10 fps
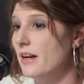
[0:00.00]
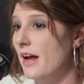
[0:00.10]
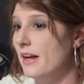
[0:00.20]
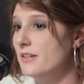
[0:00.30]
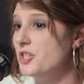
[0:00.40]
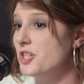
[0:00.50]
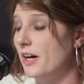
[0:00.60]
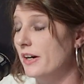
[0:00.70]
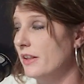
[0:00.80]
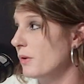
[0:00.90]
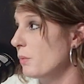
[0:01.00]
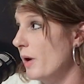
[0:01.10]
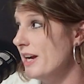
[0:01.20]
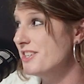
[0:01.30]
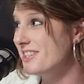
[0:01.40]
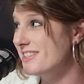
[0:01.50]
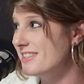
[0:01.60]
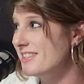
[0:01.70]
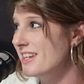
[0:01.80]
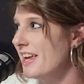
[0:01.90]
at sharing their
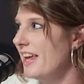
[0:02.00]
wages.